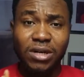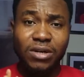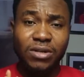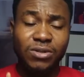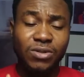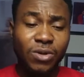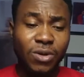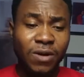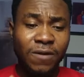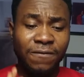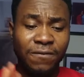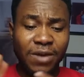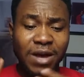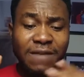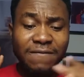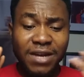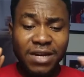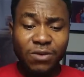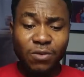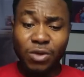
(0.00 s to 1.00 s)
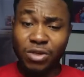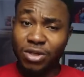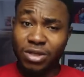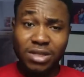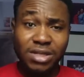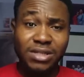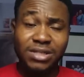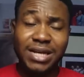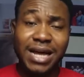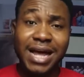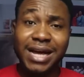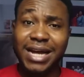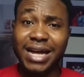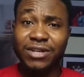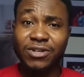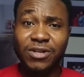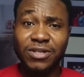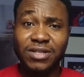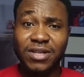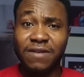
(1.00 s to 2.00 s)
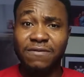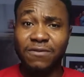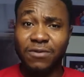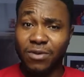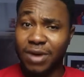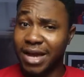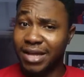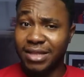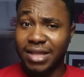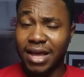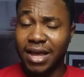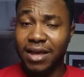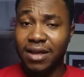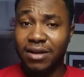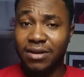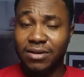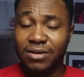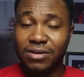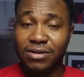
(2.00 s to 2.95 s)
So if you have any question, this is the hack I just gave you right there.